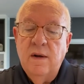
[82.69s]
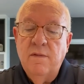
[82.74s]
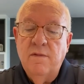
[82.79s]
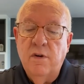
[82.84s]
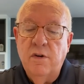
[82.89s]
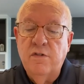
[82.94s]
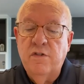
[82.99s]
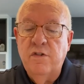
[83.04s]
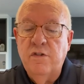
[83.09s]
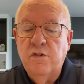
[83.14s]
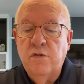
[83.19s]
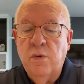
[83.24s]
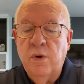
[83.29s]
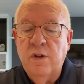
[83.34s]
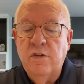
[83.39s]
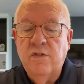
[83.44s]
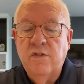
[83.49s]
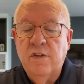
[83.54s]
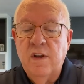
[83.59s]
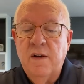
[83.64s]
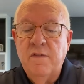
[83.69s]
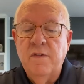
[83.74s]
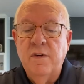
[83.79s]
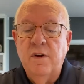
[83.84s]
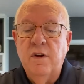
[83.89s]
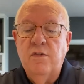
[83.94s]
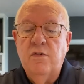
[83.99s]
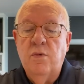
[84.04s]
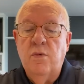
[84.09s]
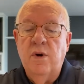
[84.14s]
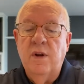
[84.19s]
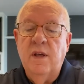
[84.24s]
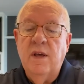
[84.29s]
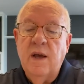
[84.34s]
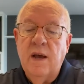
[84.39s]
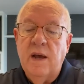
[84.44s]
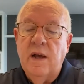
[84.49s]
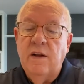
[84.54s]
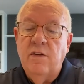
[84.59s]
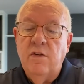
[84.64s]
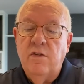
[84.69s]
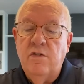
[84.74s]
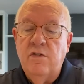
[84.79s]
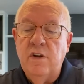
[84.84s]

verses 27 to 28,